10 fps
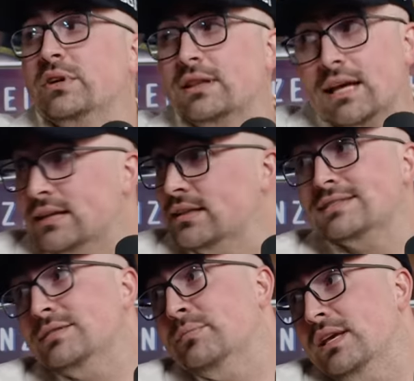But that
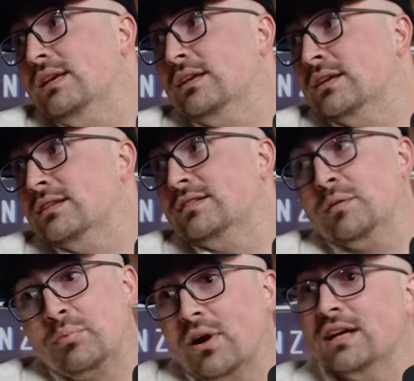doesn't mean
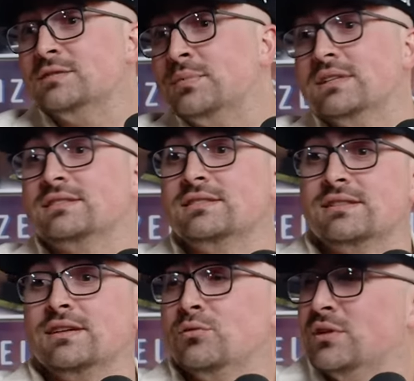that Prize Picks
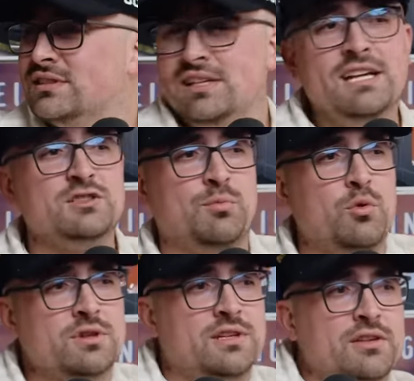is done. What's the next
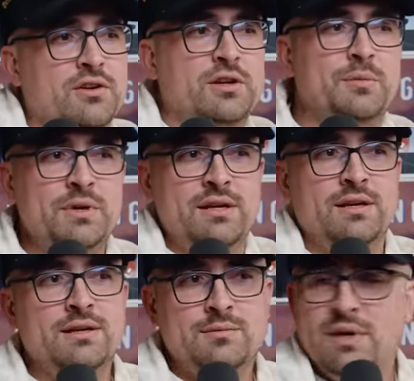sport that you're going to
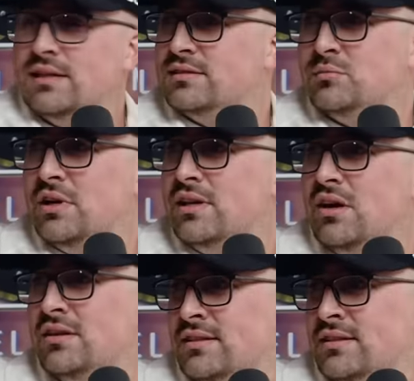be making some money on?